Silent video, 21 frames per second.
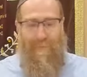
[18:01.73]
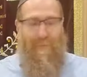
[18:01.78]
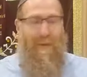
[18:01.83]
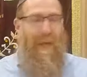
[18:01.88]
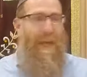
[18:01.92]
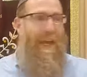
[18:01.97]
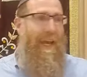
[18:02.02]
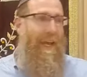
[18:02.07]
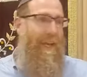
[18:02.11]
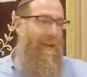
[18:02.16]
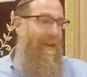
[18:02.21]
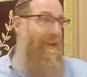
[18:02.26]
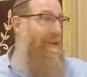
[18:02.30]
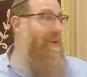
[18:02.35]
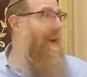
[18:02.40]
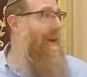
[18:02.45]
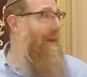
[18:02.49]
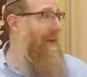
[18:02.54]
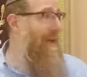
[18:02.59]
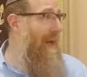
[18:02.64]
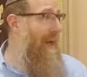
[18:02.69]
and
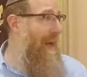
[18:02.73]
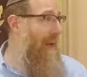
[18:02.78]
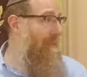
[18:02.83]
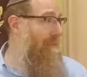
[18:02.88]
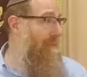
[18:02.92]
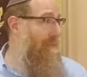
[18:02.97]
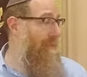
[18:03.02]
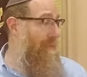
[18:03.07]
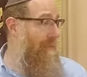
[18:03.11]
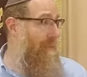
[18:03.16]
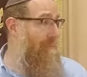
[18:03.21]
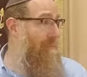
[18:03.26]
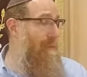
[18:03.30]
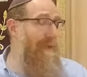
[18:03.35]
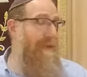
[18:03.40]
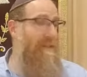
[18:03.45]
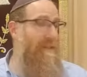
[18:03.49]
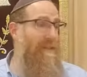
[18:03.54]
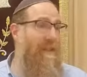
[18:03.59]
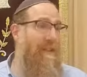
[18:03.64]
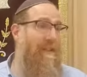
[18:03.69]
cutting up the
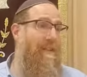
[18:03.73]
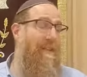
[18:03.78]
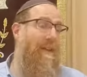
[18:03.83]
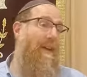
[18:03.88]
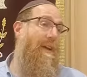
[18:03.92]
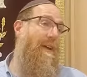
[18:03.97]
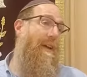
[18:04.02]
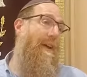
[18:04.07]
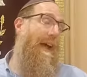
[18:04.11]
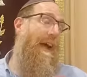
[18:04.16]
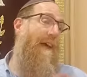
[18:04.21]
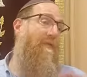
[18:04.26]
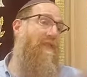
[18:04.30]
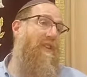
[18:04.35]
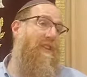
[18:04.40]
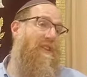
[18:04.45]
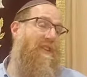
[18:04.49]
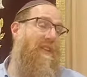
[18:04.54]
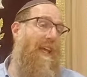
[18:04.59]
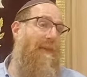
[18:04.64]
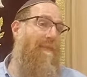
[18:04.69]
pieces have the
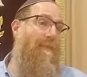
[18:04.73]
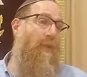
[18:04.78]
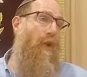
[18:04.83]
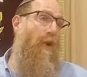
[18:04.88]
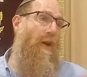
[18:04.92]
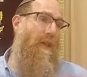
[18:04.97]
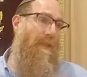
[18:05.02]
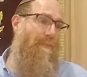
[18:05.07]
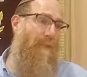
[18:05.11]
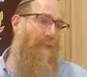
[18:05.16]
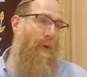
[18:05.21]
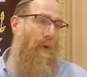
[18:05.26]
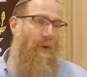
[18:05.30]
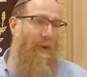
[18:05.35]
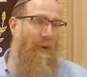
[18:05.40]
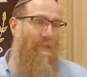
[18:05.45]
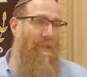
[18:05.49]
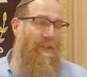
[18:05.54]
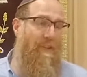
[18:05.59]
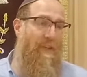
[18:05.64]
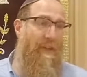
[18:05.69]
same laws. Both
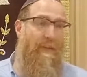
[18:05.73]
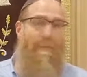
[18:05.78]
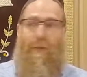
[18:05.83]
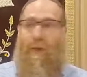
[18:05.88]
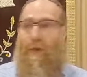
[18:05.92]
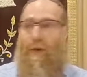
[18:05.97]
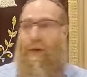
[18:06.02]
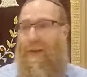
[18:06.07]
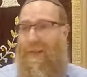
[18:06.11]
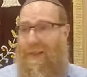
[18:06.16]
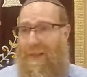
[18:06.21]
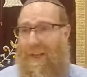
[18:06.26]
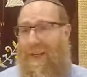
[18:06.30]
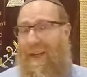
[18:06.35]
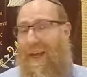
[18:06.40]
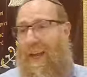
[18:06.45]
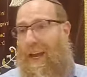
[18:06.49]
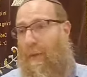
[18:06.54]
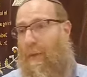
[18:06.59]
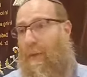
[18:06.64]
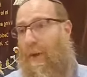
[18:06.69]
have the same laws.
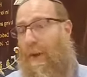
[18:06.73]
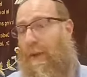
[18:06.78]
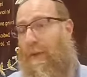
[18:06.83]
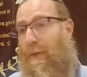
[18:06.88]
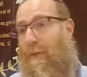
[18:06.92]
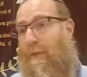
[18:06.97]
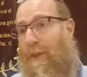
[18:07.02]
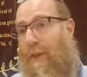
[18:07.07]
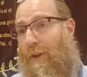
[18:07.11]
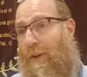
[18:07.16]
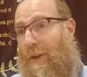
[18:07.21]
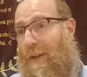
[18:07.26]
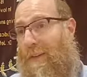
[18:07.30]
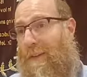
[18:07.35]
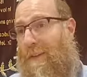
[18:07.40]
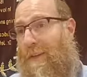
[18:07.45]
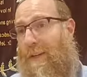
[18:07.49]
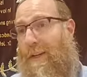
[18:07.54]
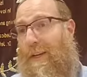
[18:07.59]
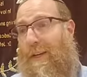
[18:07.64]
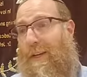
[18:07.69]
And what are those laws?